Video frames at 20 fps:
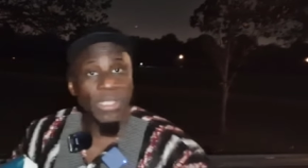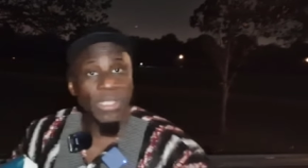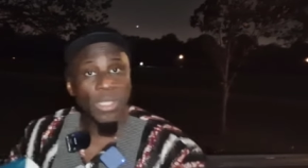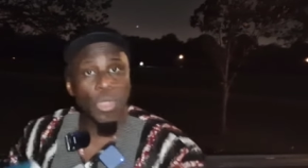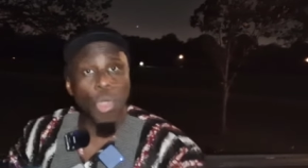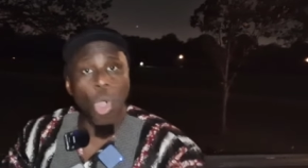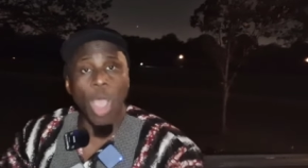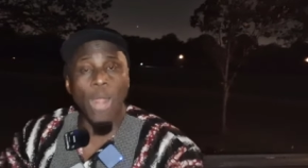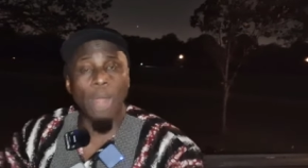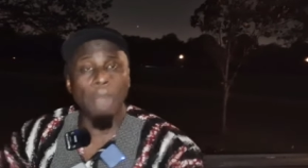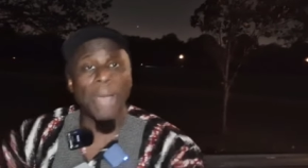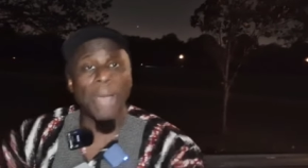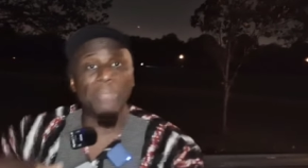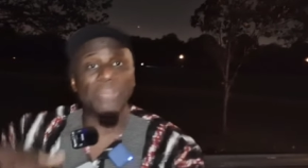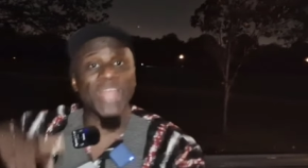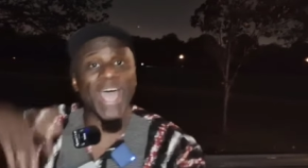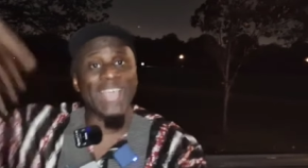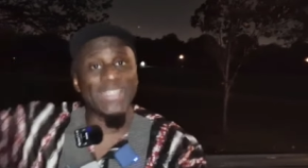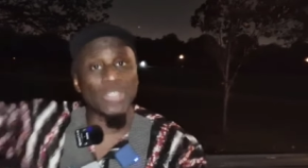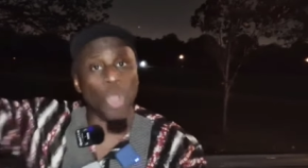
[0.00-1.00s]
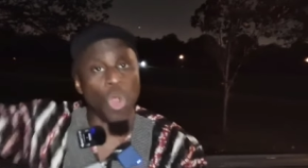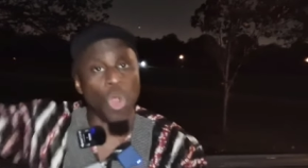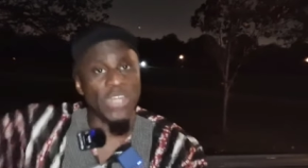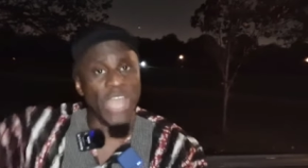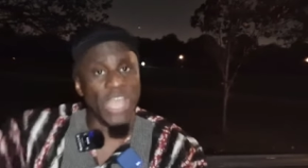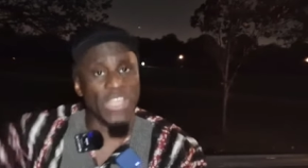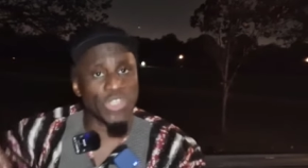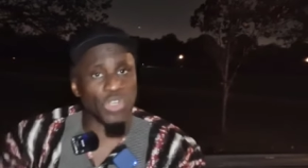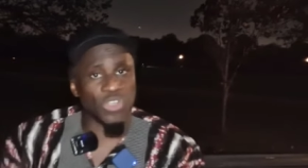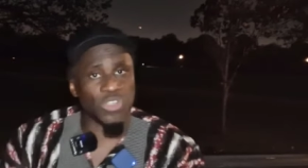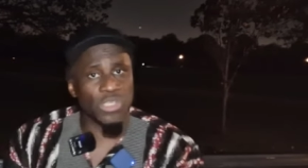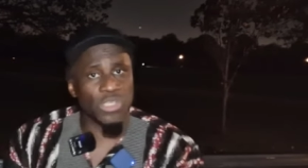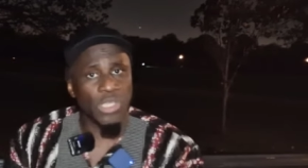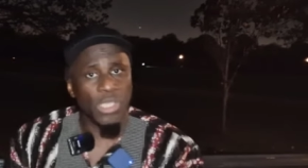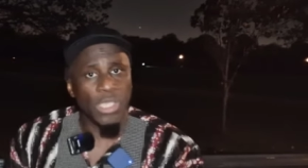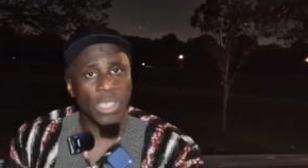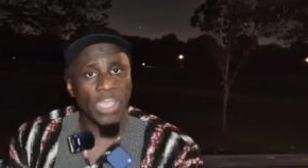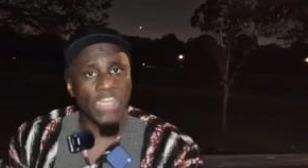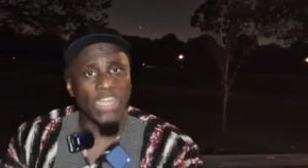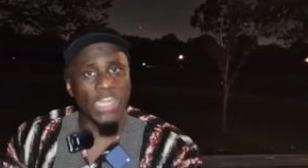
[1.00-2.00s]
Go and baptize all nations
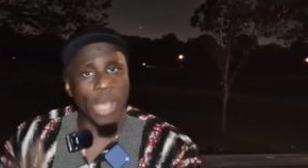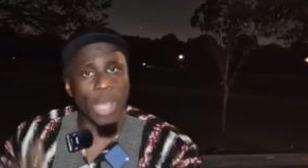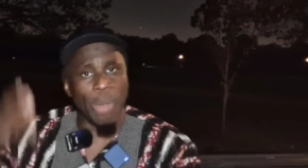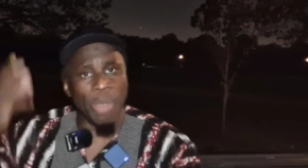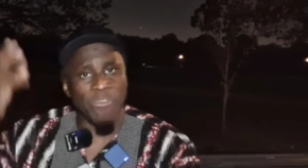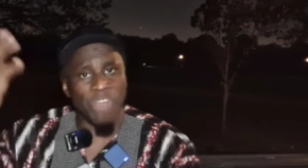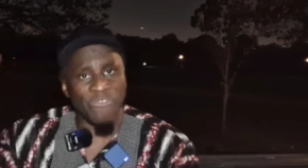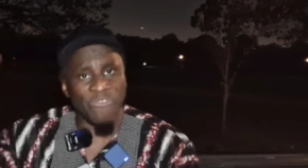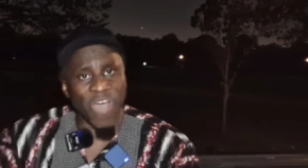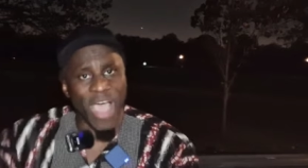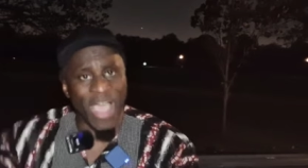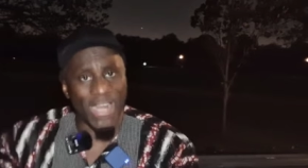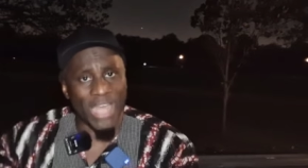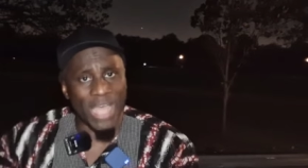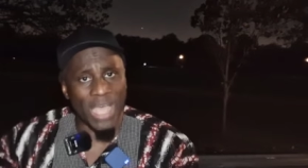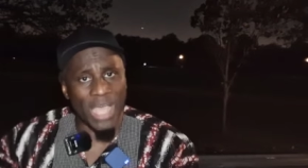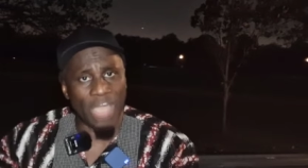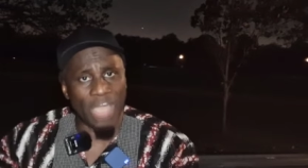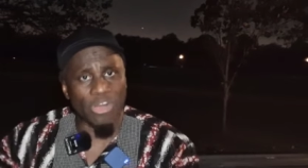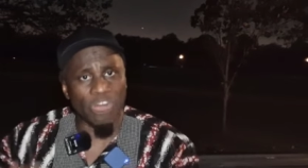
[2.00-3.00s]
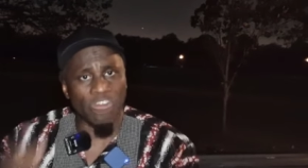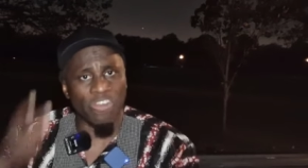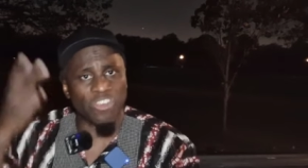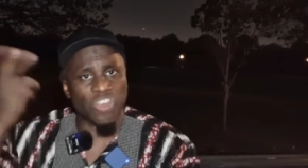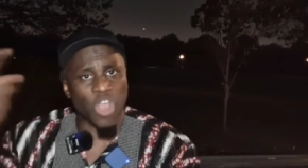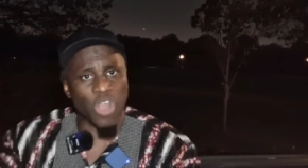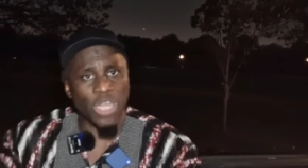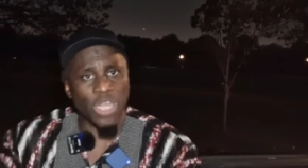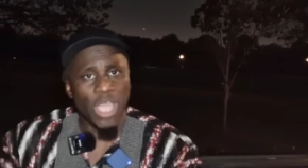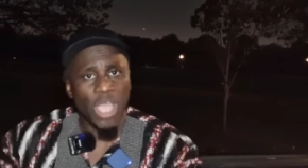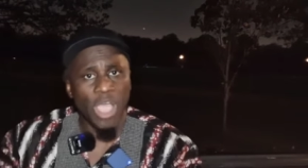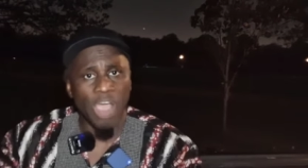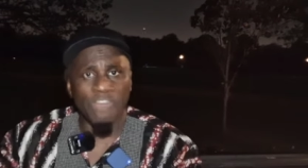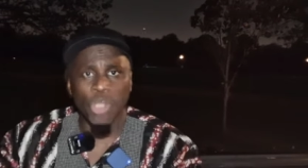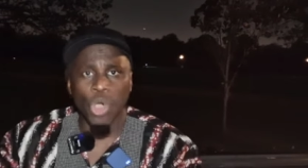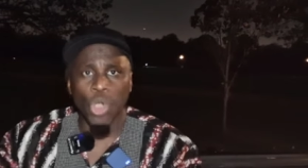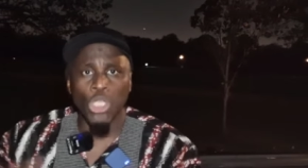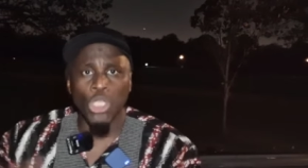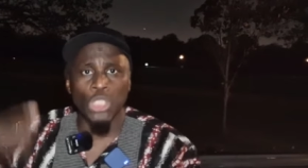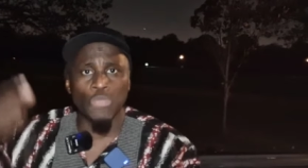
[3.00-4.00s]
in the name of the Father and of the Son and the
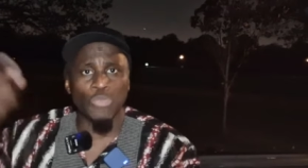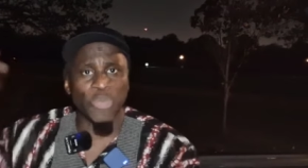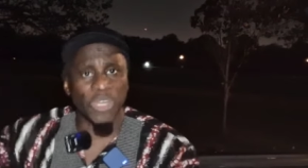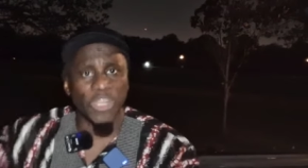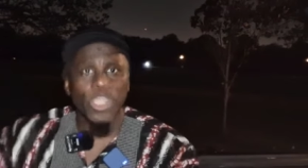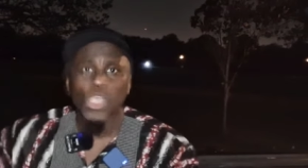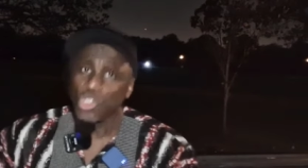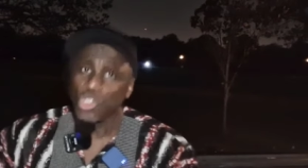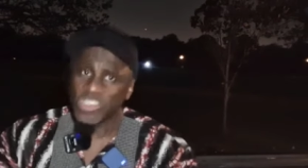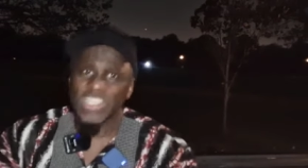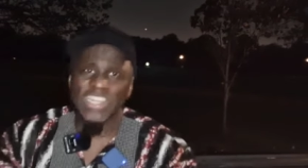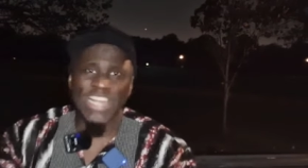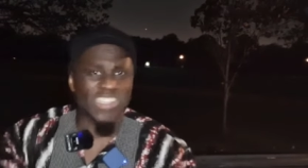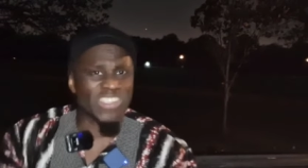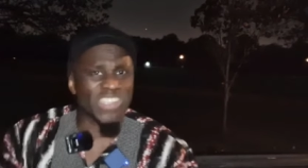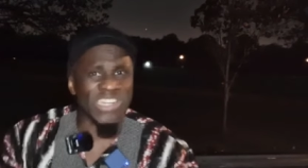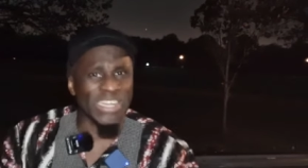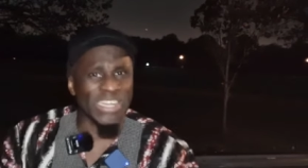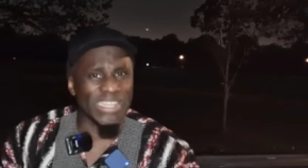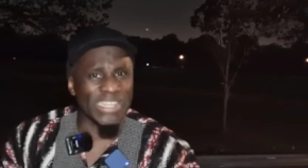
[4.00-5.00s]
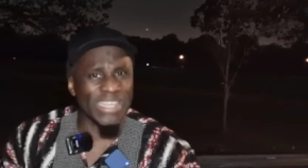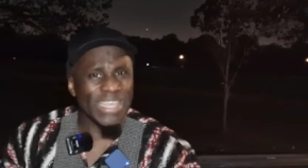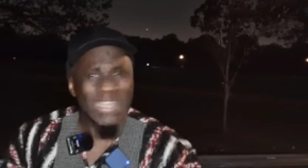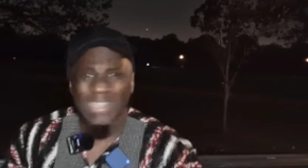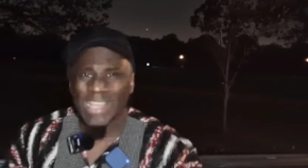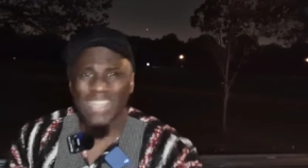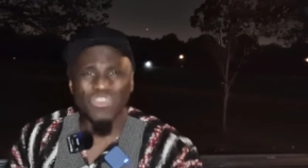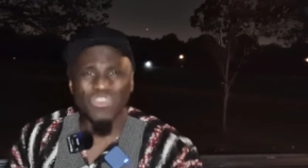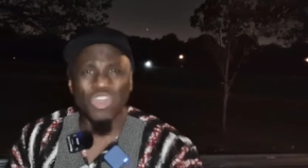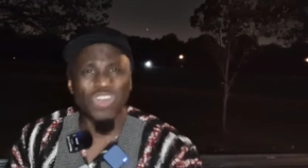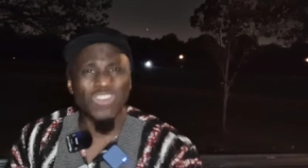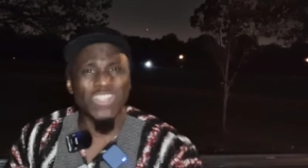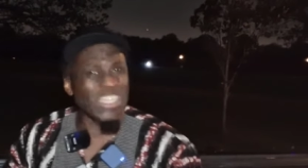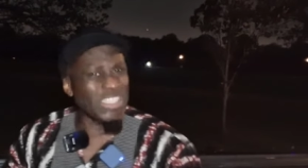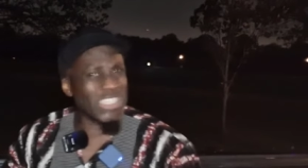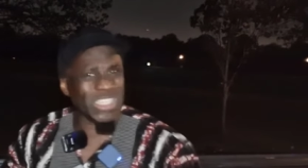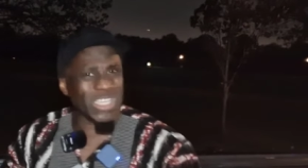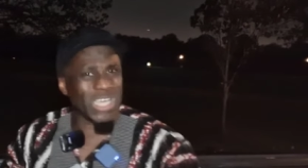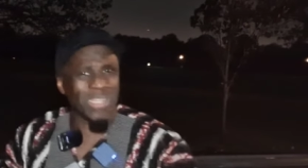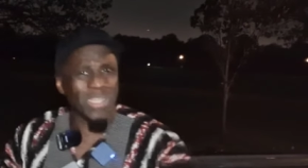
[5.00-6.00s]
Holy Spirit. You said that's Trinity. That's
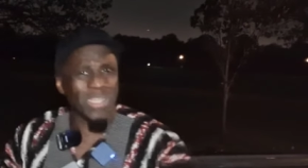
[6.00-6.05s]
nonsensical.